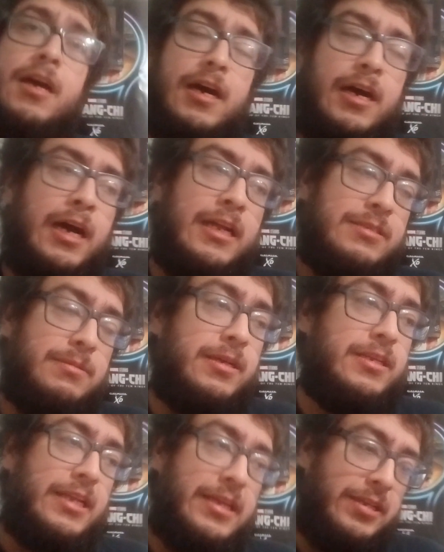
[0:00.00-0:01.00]
Uh, I just
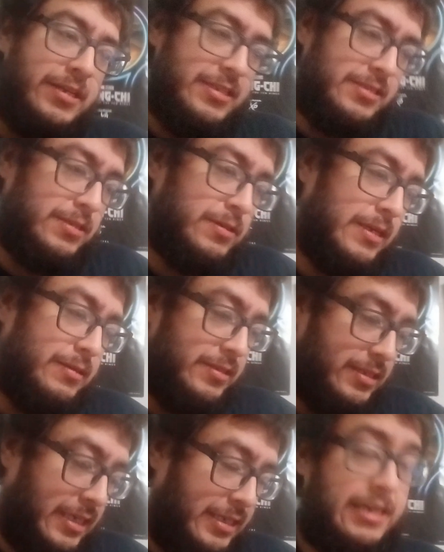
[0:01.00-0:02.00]
wanted to let you guys know
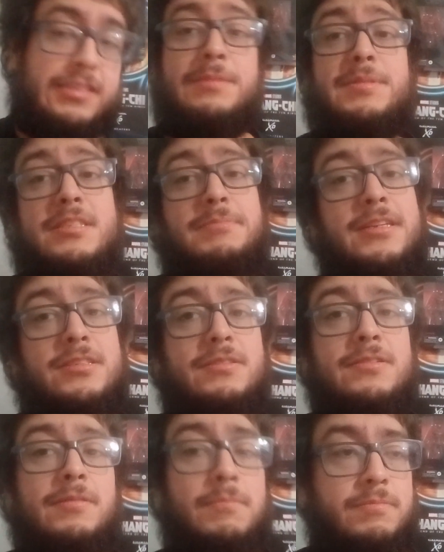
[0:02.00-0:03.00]
I, I got something
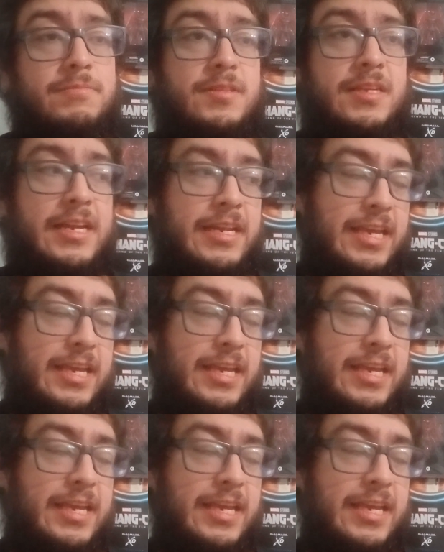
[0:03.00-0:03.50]
special today.